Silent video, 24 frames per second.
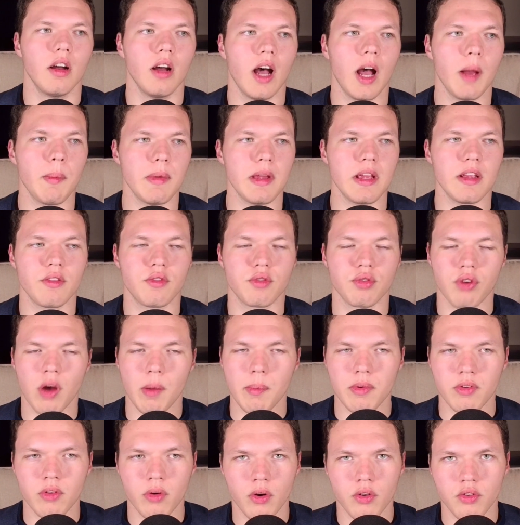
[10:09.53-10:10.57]
I mean,
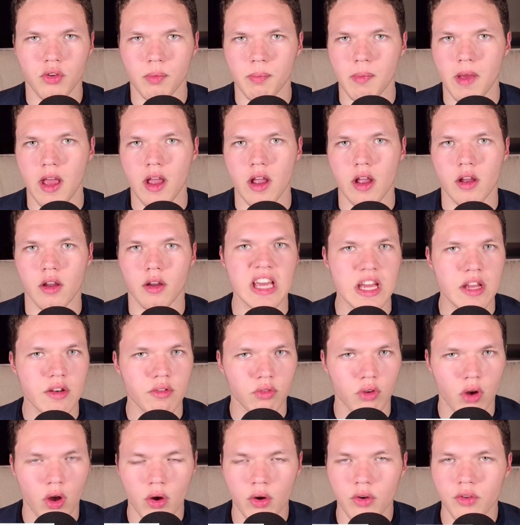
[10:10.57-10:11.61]
Trump is going to make
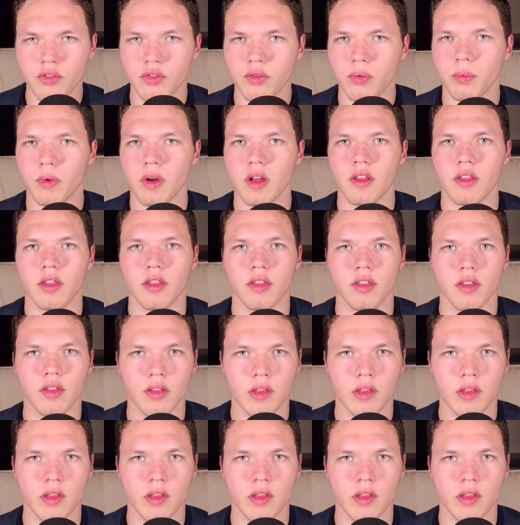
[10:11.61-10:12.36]
inroads with